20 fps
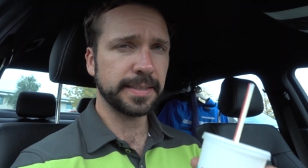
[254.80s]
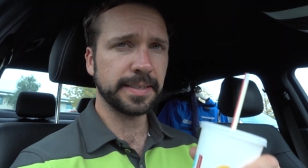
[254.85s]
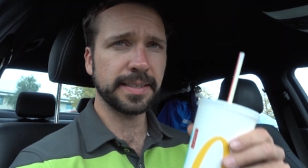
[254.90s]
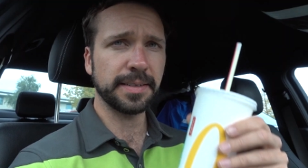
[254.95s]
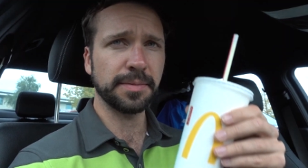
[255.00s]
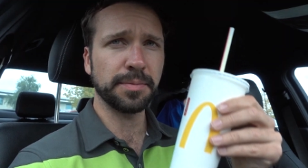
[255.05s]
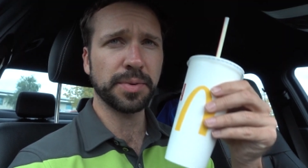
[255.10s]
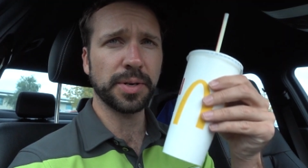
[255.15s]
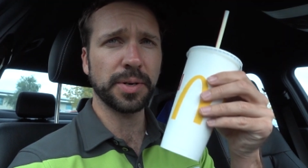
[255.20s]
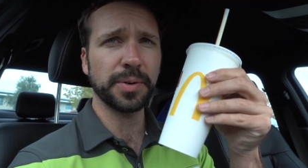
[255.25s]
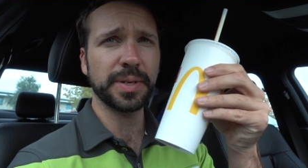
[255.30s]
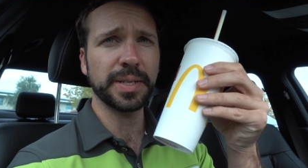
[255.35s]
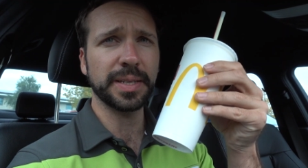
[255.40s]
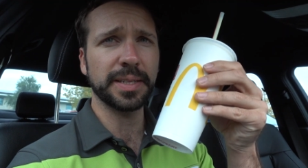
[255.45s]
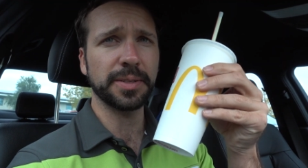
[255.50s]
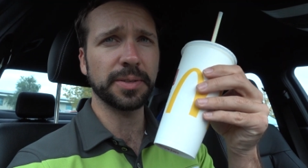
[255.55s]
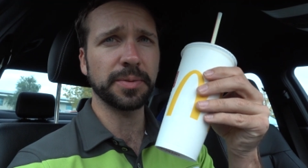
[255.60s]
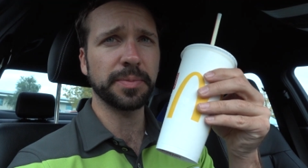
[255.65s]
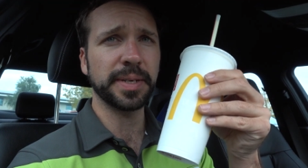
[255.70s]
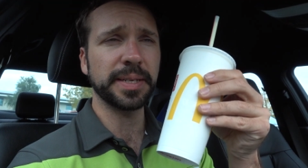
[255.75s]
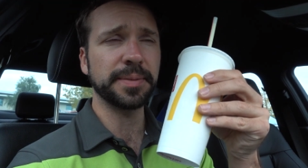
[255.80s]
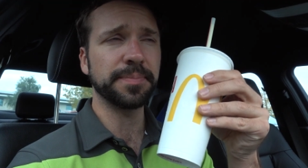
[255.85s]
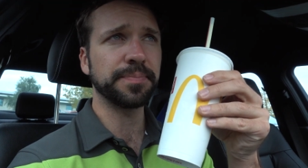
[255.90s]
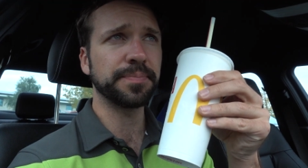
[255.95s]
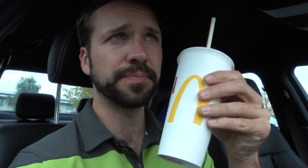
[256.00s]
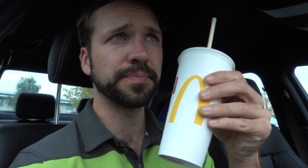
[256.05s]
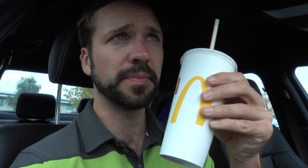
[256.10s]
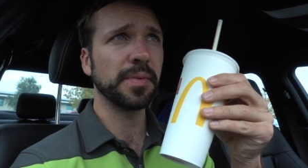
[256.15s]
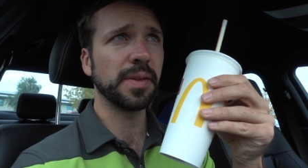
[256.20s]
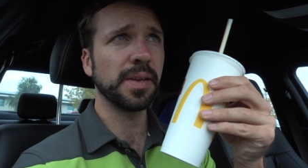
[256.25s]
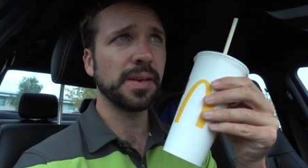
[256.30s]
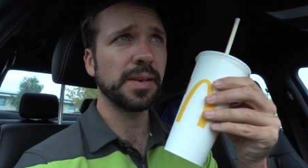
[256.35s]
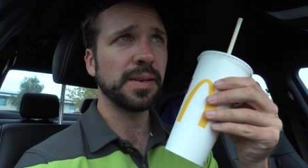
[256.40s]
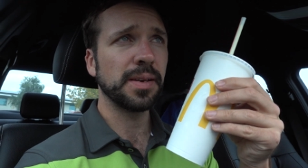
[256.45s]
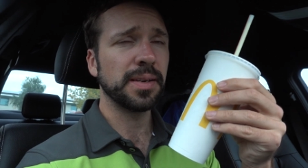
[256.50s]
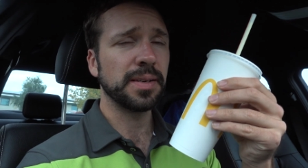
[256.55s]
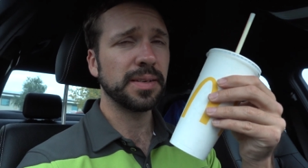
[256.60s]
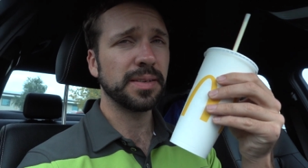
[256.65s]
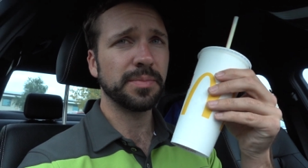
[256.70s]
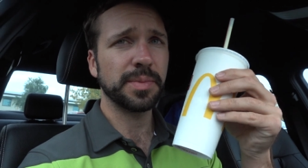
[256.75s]
I'm broke a little bit.
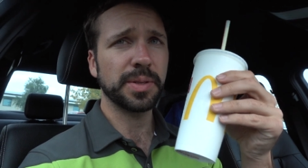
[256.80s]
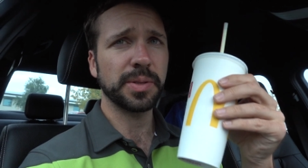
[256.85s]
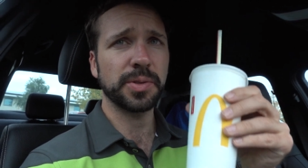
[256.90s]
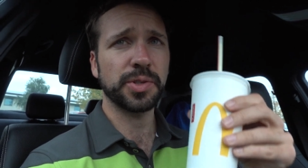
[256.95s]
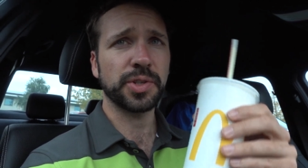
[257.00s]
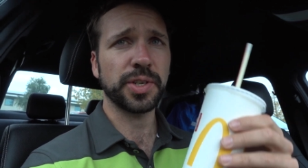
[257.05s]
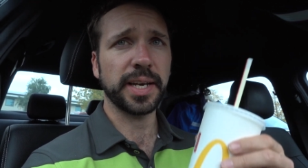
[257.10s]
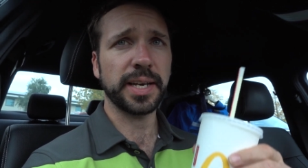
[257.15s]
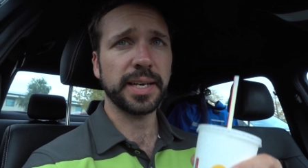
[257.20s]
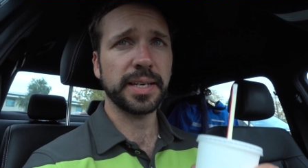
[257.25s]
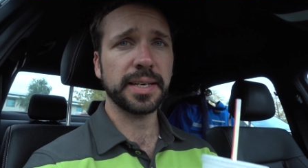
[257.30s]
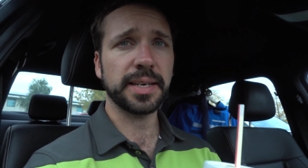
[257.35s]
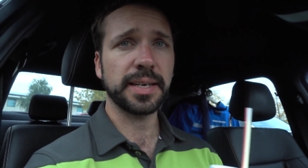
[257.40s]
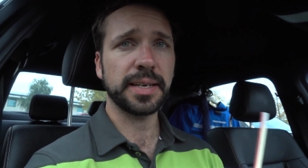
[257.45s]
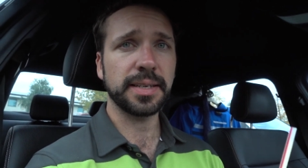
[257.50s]
Milkshake.